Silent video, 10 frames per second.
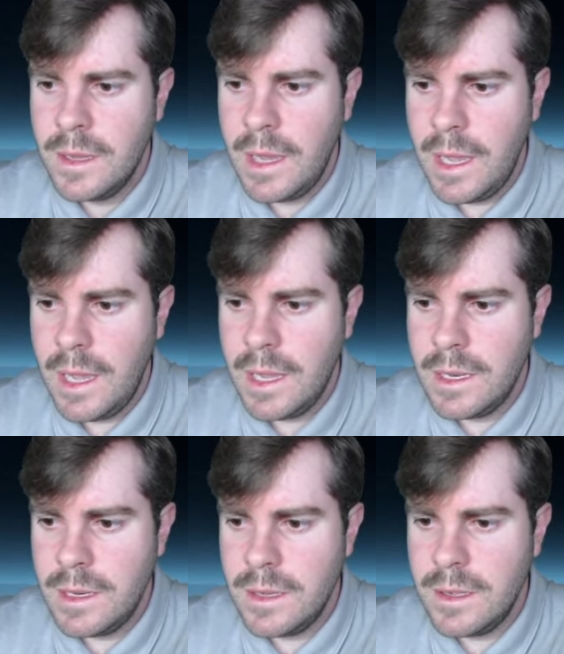
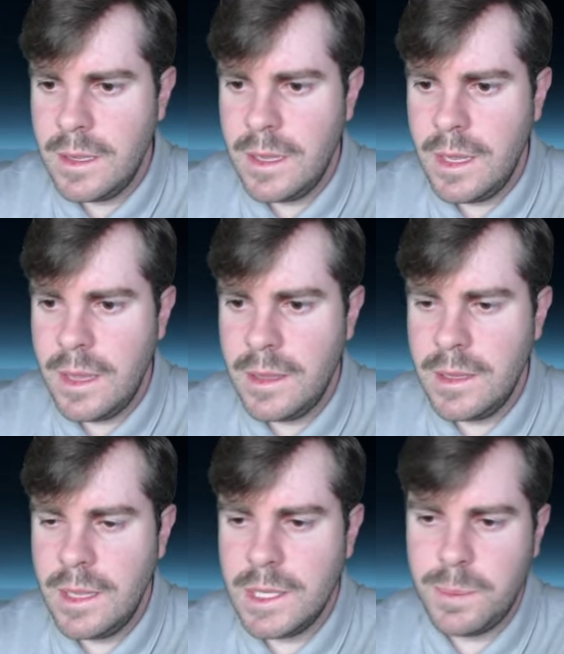And
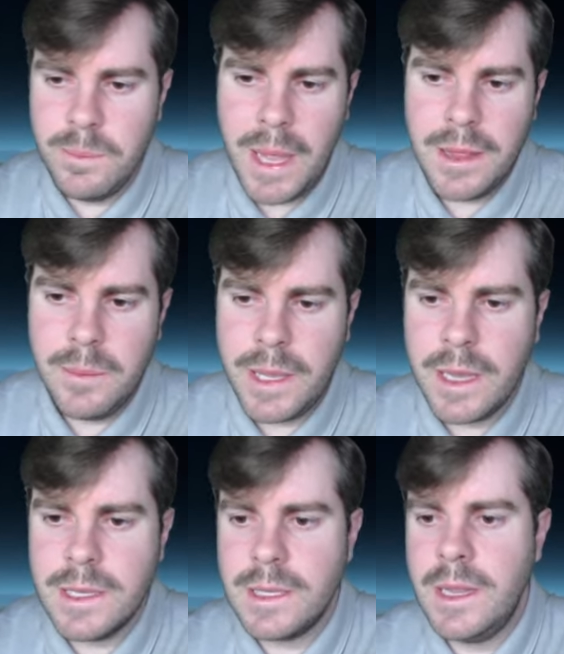it's mainly
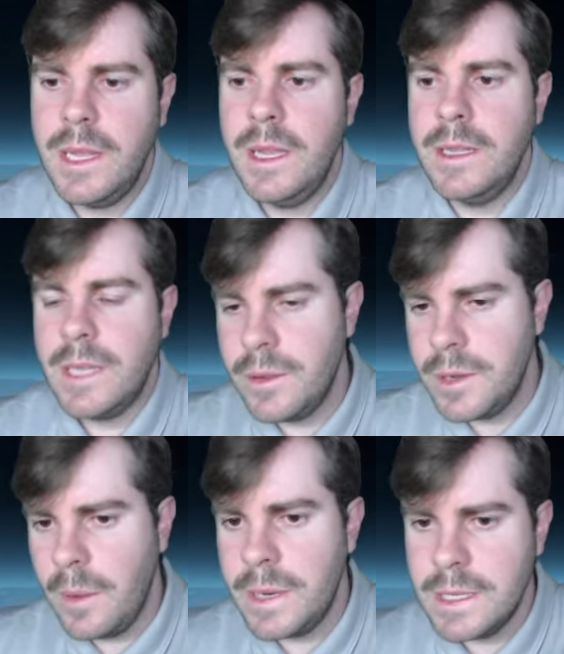because the Tether
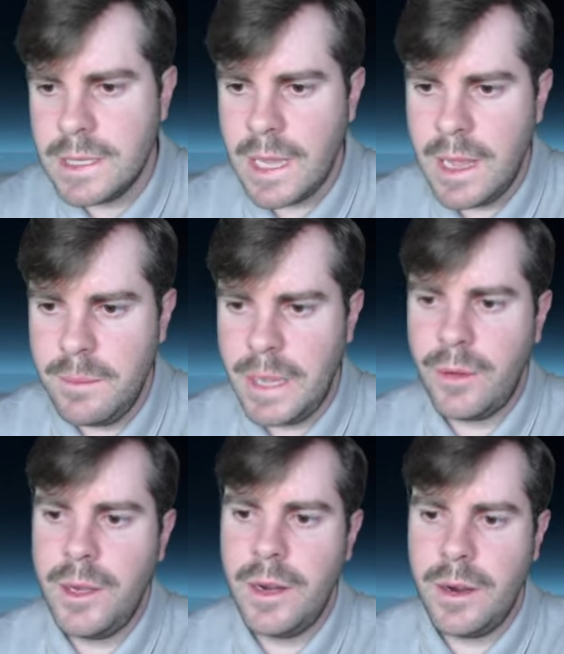dominance and
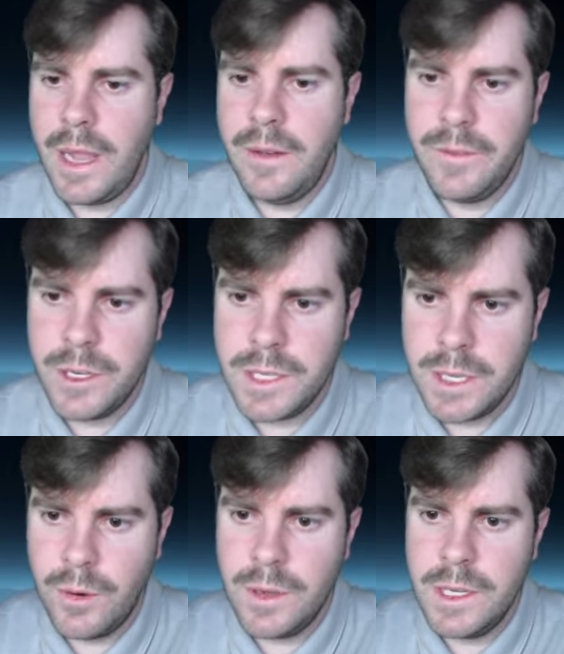Bitcoin are inversely
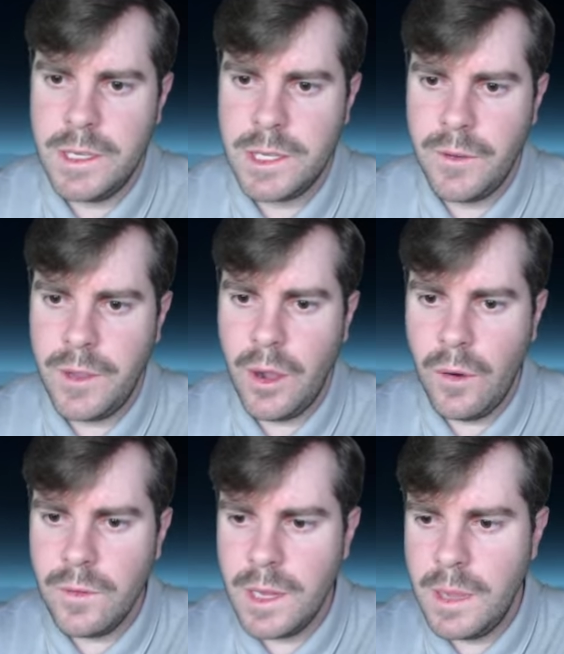correlated. So if we
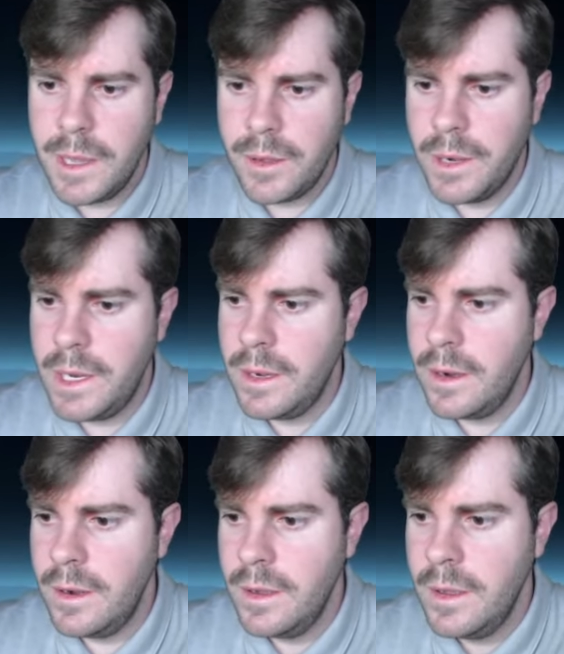overlay Bitcoin
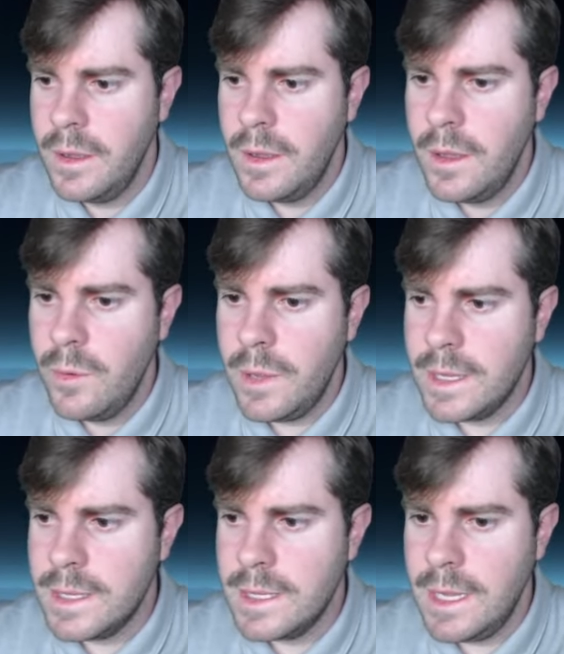here, we
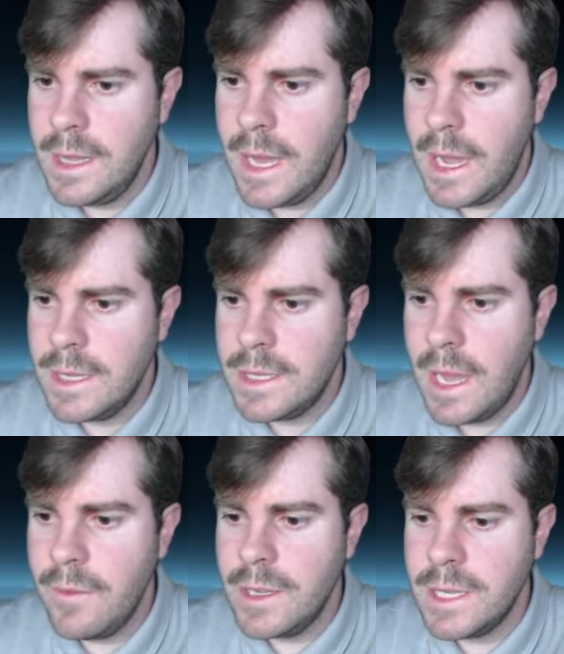can see that
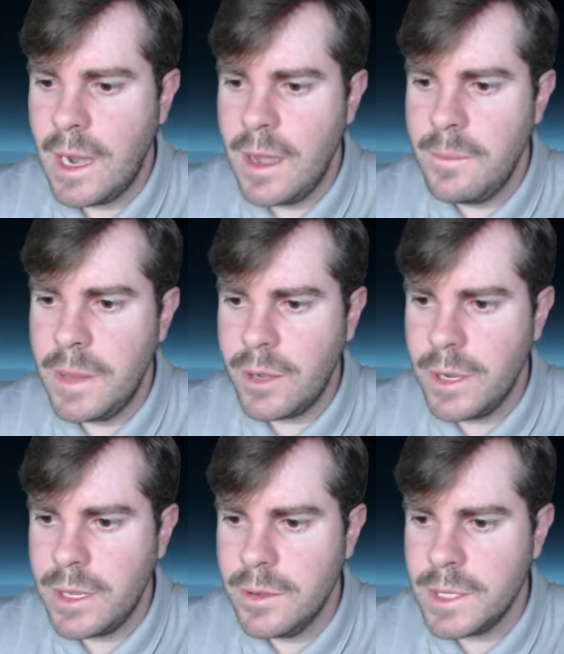every time
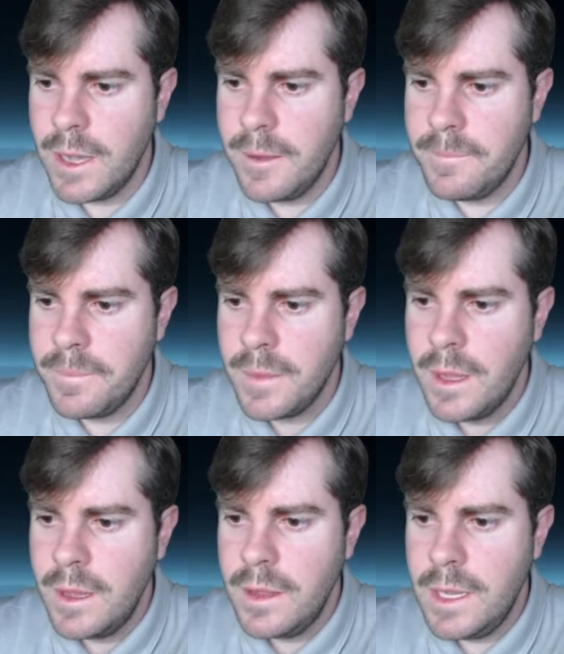Bitcoin goes up,
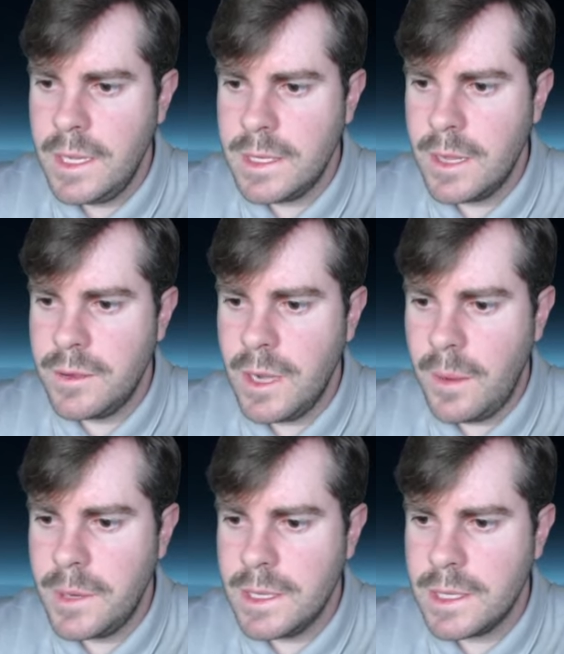the Tether
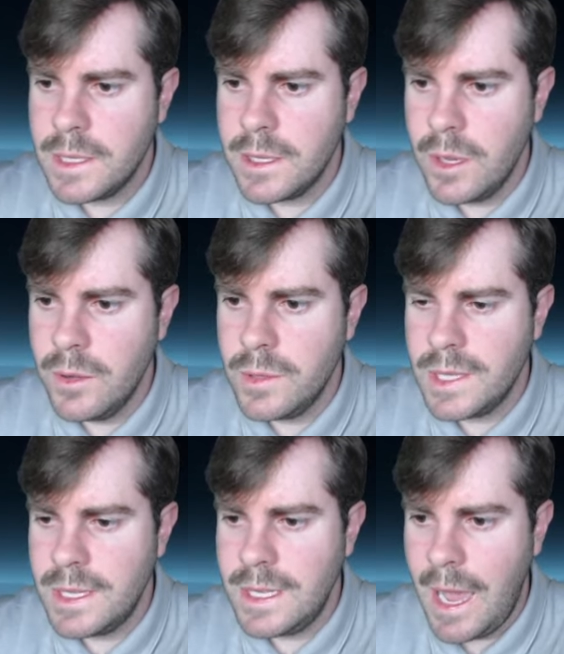dominance goes
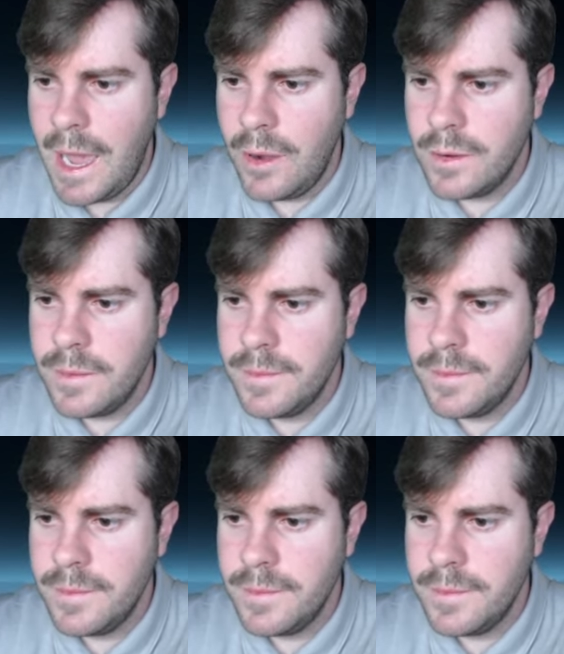down.